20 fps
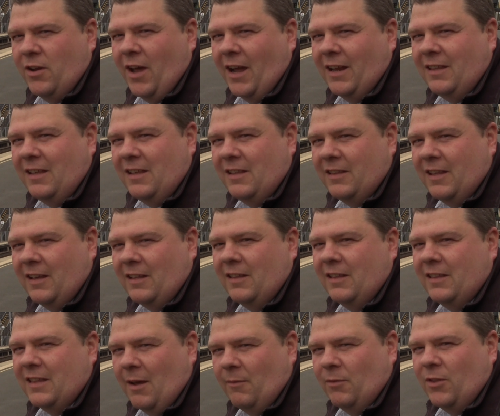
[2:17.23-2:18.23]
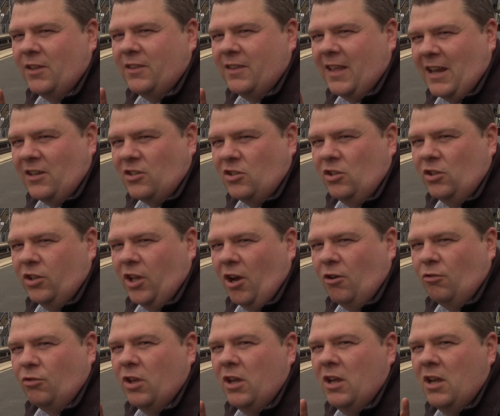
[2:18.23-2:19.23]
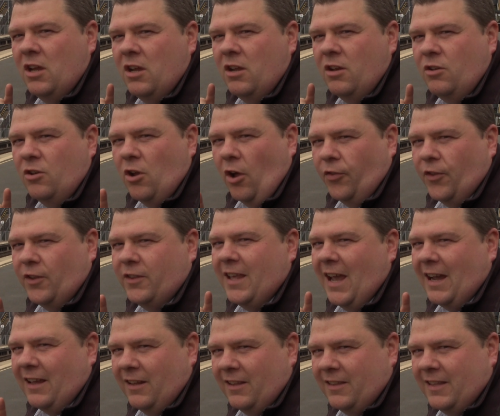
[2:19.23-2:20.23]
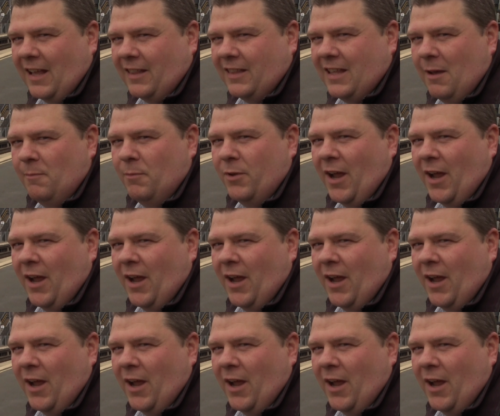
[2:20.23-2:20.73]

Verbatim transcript: 1967 the station closed not the 2nd of September